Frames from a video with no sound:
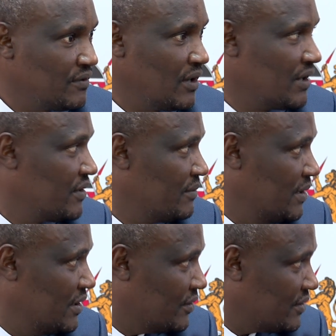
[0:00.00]
400
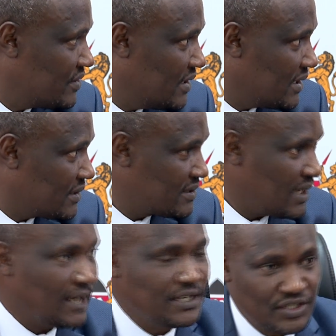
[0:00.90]
billion shillings
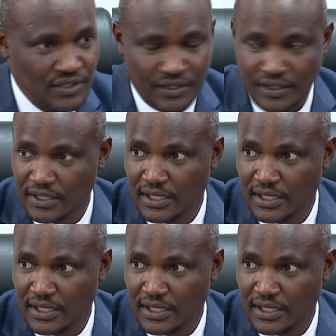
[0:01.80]
additional.